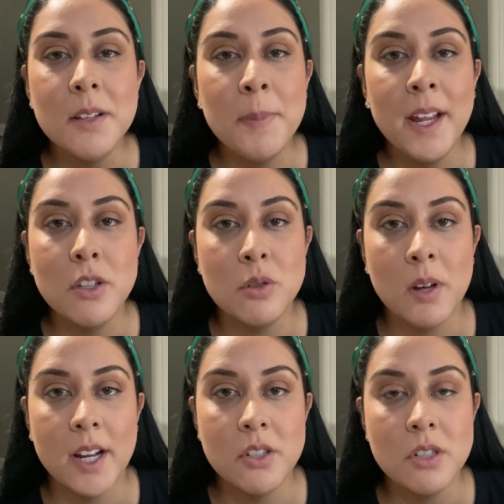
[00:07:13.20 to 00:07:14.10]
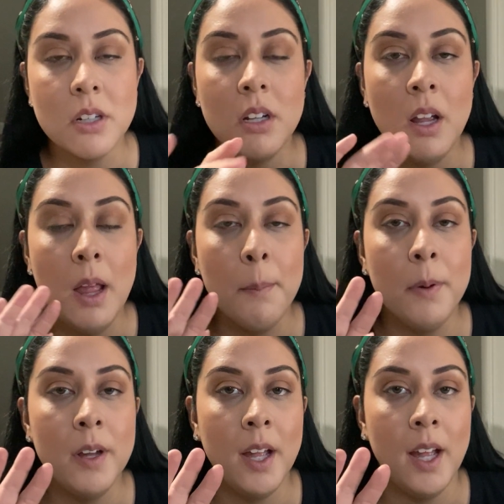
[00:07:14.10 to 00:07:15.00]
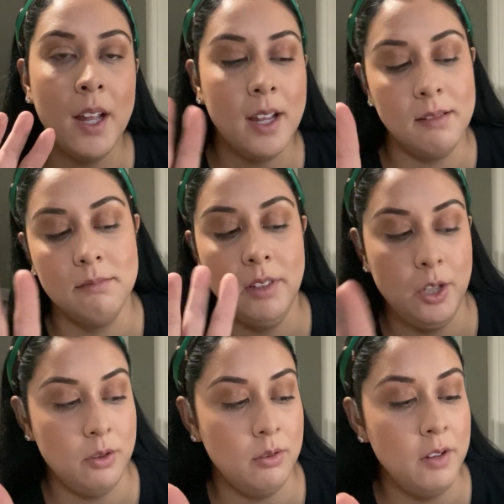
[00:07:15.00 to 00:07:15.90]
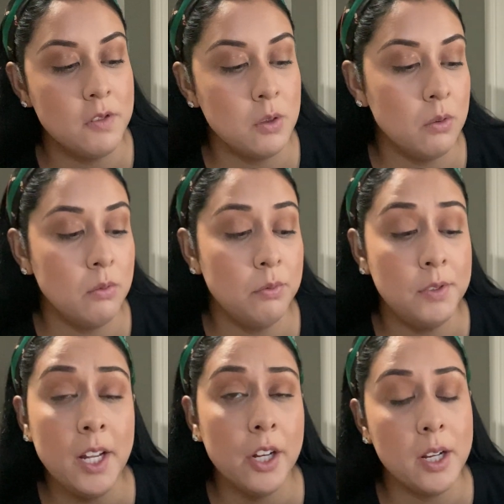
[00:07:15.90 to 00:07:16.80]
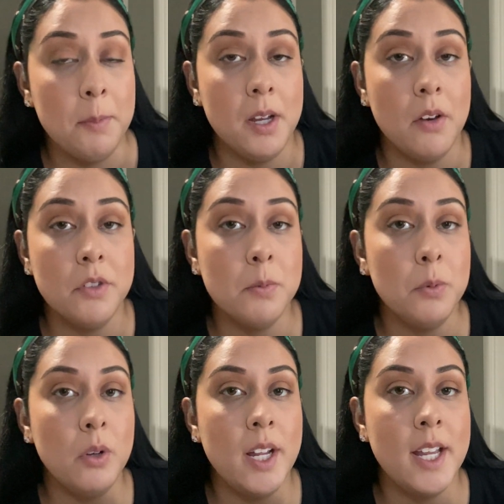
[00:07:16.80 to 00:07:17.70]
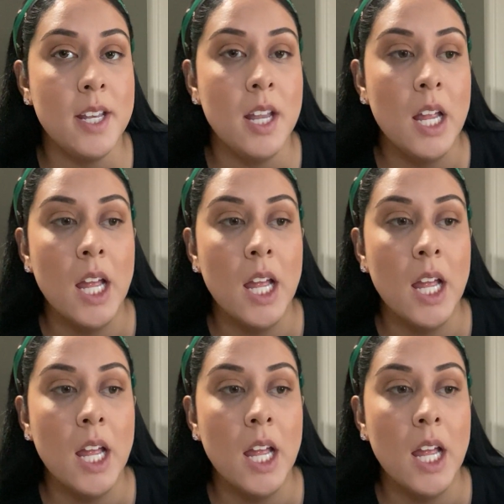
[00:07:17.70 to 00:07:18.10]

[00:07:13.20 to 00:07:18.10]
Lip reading: being too extra. But you know, if you think you're gonna be comfortable in